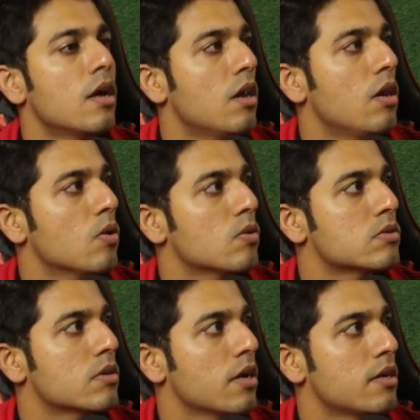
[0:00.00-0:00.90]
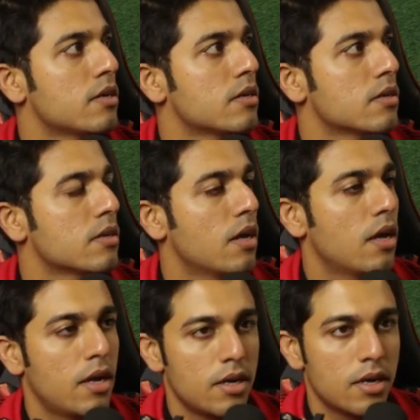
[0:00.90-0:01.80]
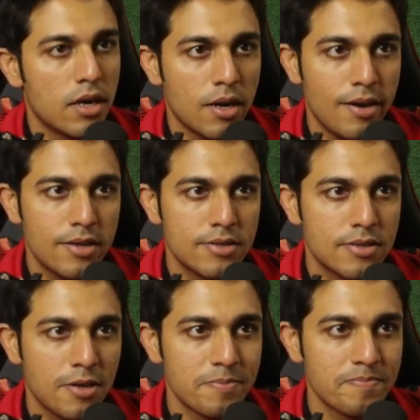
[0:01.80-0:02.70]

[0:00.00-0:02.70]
looks great. And let's see.